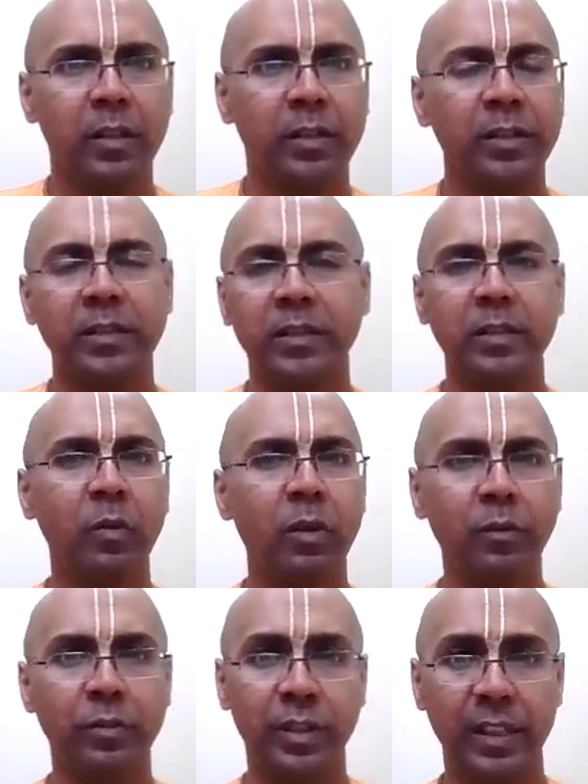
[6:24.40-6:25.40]
she doesn't want
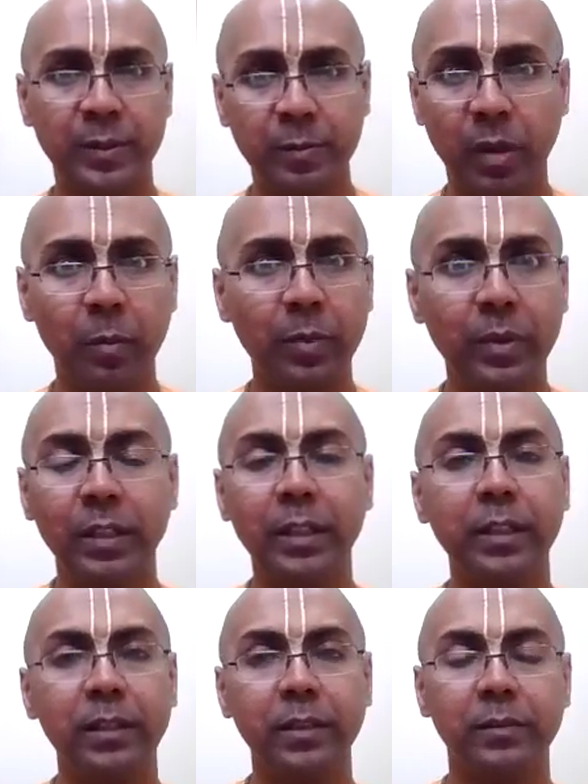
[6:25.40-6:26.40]
to dress
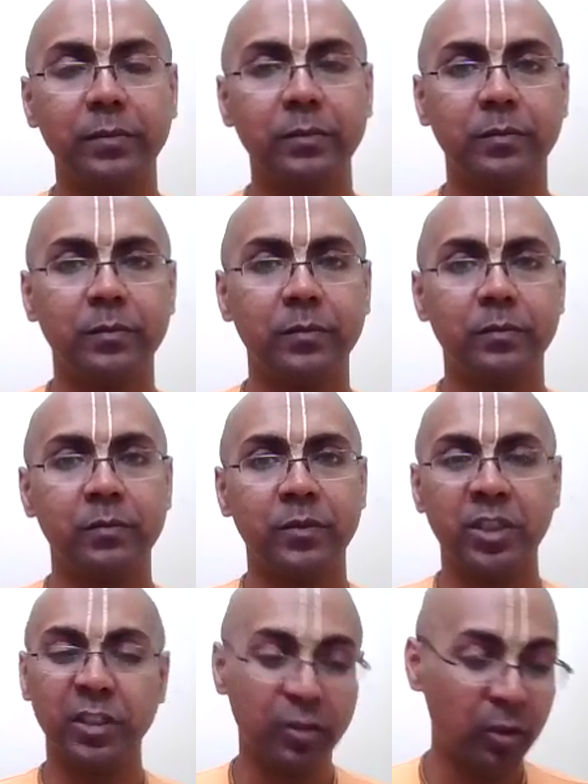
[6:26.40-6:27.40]
properly.
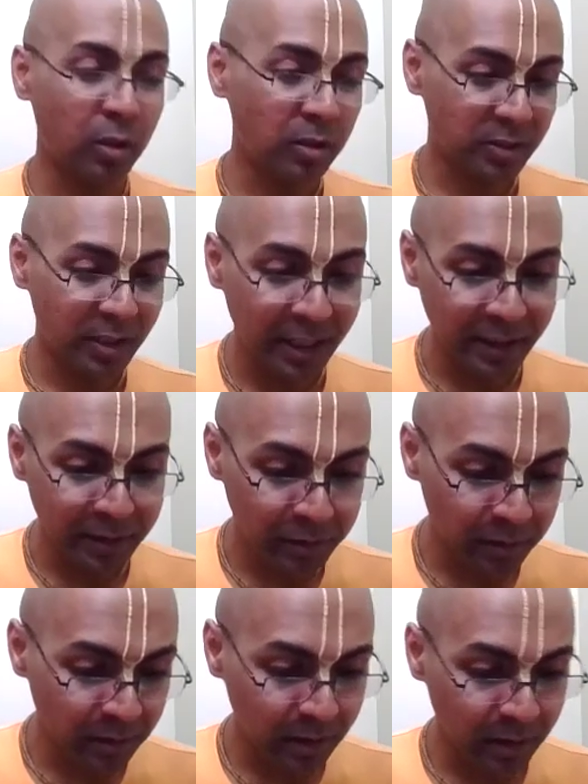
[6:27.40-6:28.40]
She draws lines
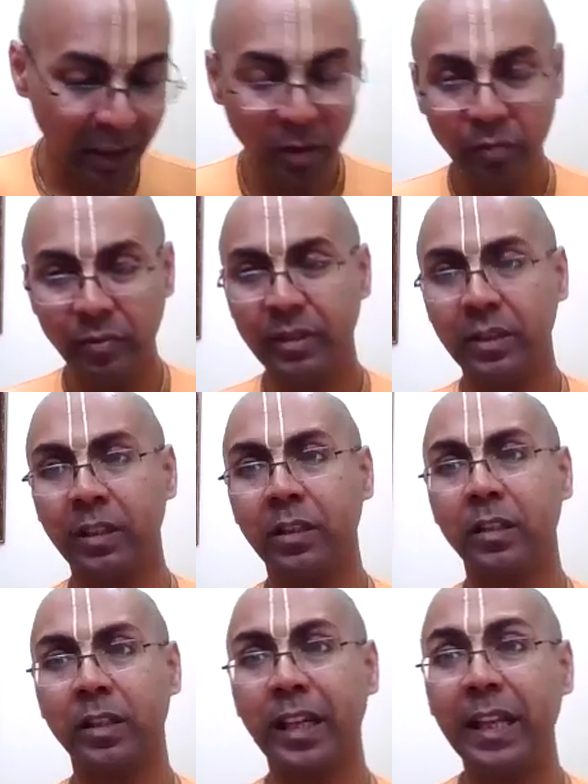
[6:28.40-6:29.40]
on the ground with
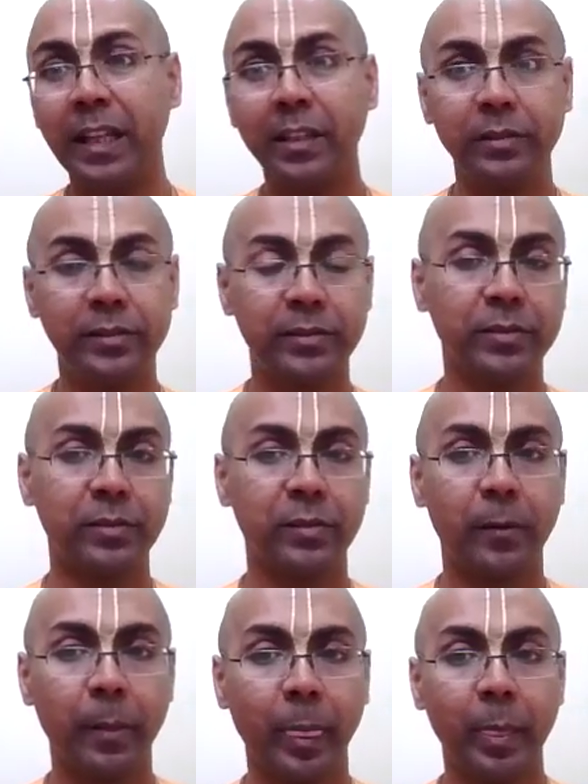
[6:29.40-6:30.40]
her nails.
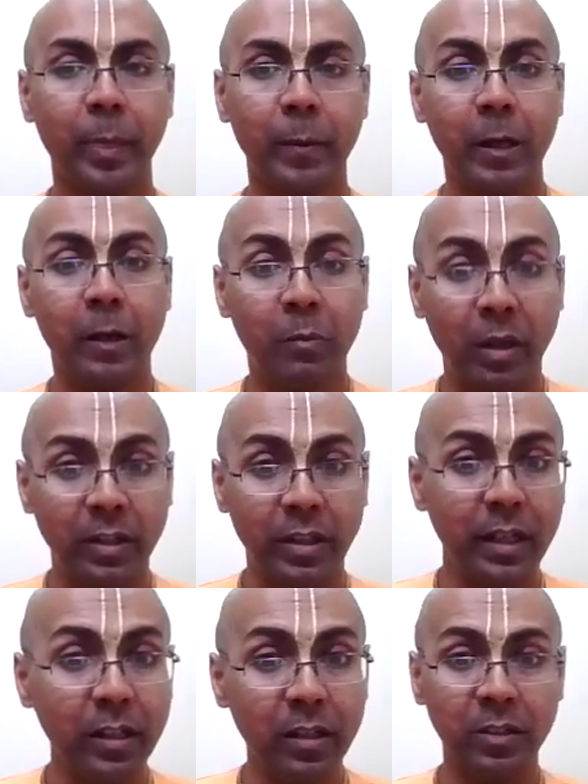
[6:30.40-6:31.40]
But
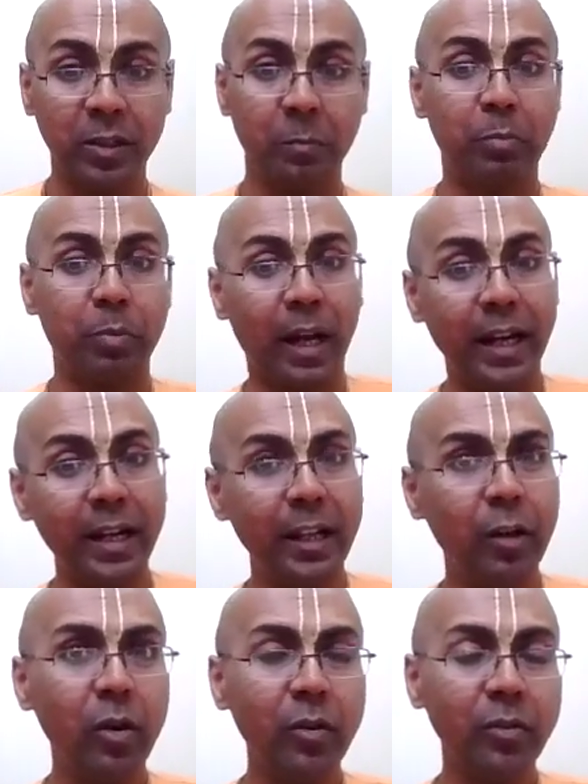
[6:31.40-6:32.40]
here, the pride
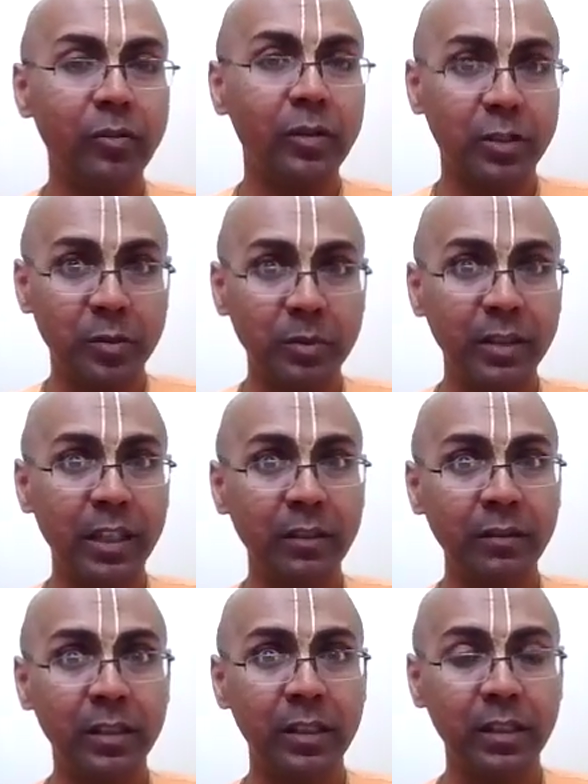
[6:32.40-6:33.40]
of Lakshmi
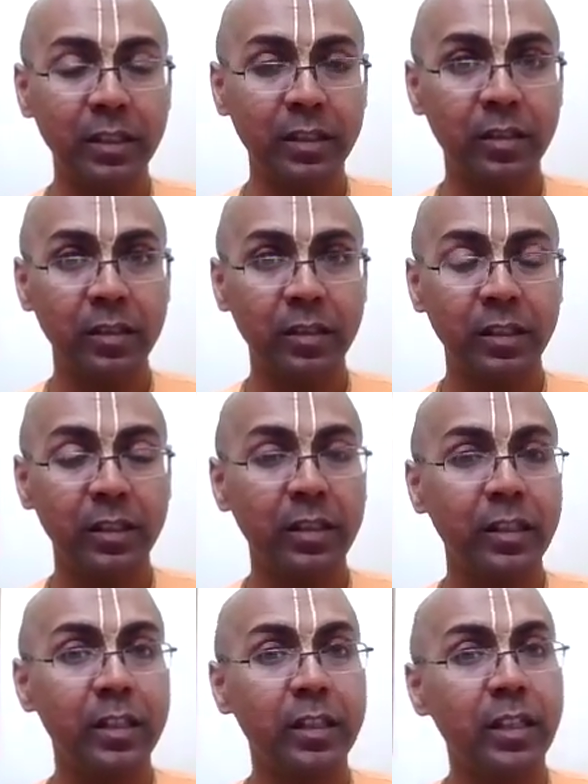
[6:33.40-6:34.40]
Devi
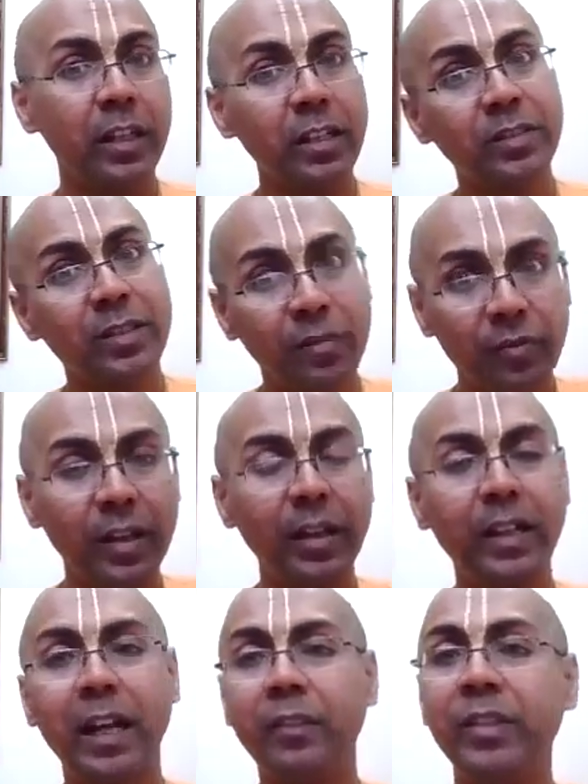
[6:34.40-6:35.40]
is
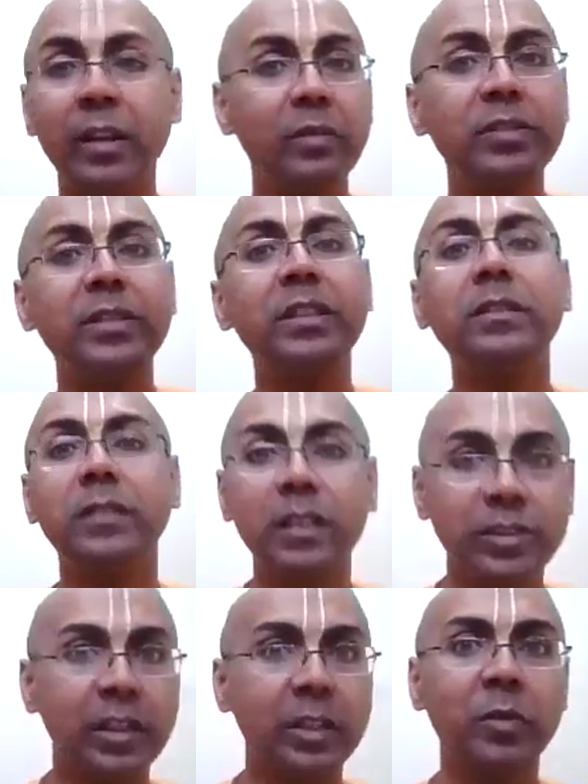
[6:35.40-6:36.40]
different. I've never seen such
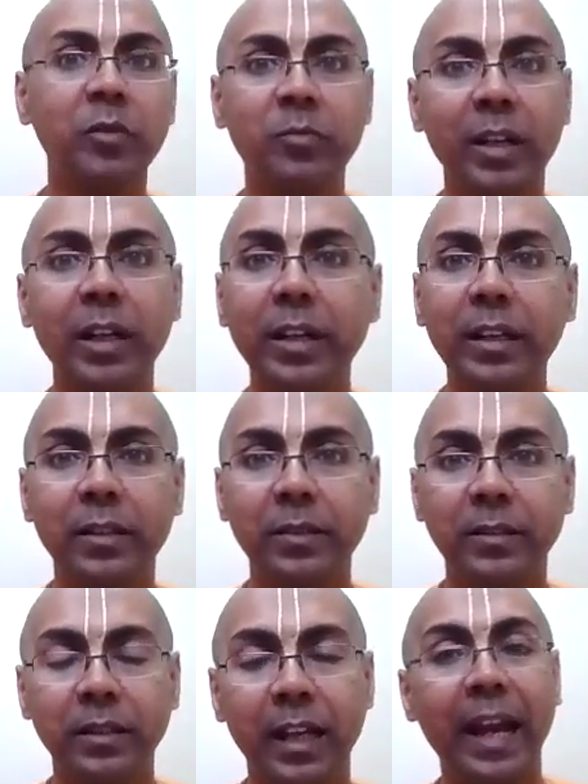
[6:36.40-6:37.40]
type of pride
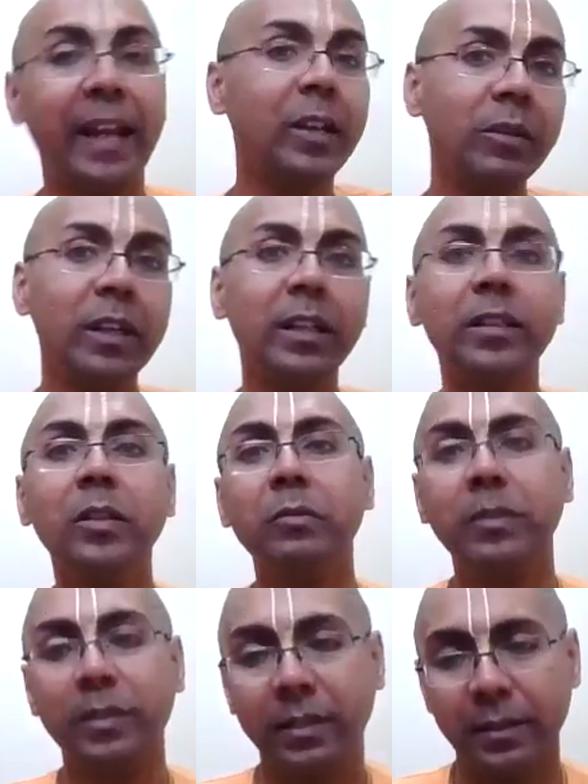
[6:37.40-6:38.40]
anywhere in the
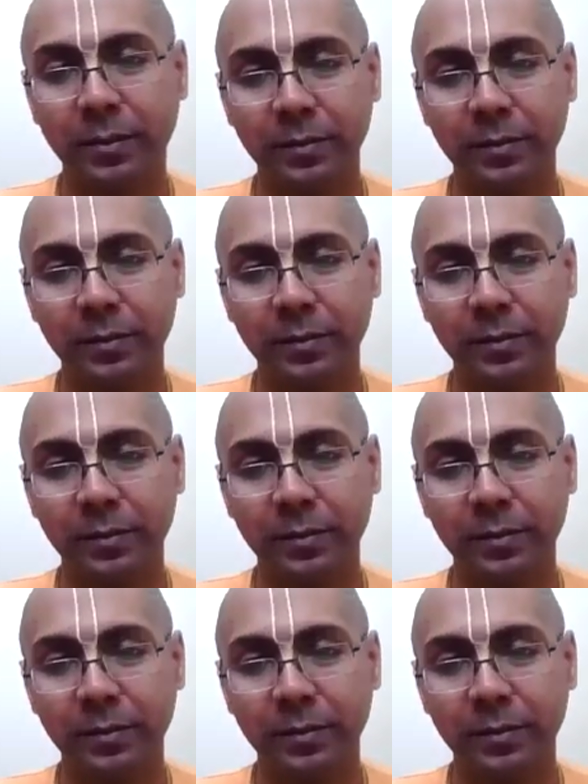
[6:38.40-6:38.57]
world.